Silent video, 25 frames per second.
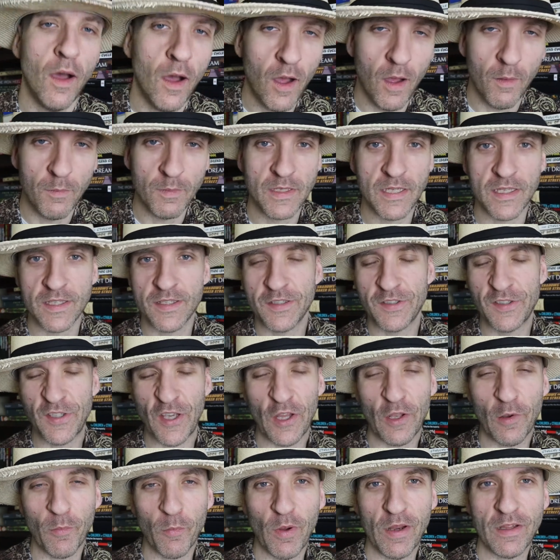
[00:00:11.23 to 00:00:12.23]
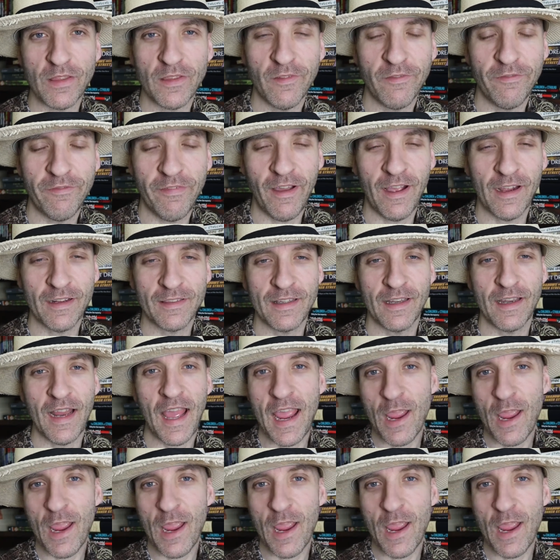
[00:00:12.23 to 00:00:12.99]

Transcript: um, to celebrate the fact that,